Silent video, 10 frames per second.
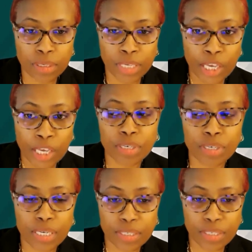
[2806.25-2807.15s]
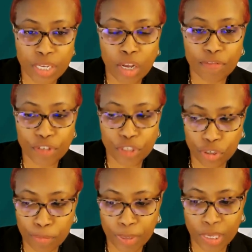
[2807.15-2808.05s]
yielded itself
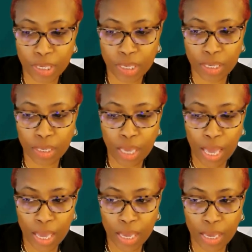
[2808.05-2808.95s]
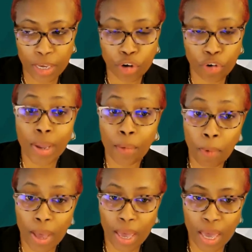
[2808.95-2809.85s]
to be a great
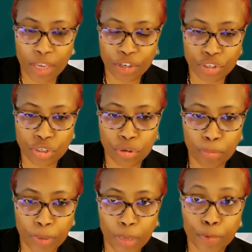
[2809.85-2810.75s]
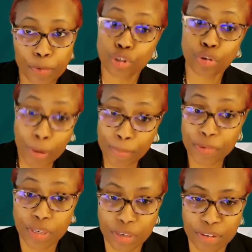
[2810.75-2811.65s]
way to be
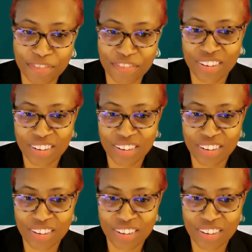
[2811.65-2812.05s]
prescriptive